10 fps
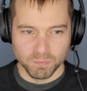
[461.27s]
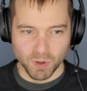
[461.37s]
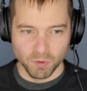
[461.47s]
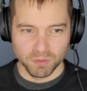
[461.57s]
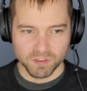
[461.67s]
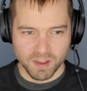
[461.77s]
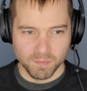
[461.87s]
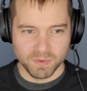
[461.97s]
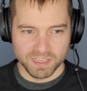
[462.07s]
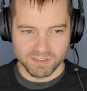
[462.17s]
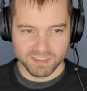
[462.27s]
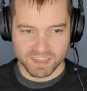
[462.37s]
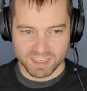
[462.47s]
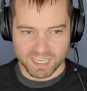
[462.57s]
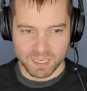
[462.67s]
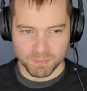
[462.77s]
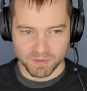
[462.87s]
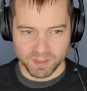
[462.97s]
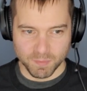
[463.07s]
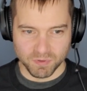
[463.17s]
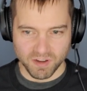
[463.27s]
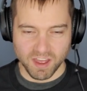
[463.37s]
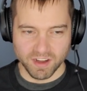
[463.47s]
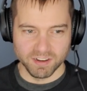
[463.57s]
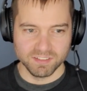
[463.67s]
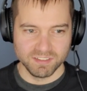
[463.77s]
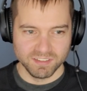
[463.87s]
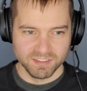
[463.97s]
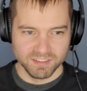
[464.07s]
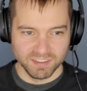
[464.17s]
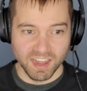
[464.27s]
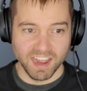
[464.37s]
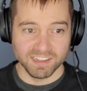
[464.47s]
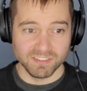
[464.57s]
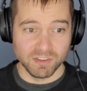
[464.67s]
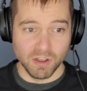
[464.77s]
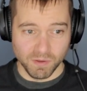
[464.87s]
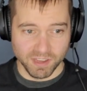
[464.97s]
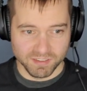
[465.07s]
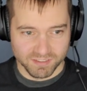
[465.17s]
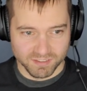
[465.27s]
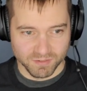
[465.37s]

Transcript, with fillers: both companies can keep their product lines going,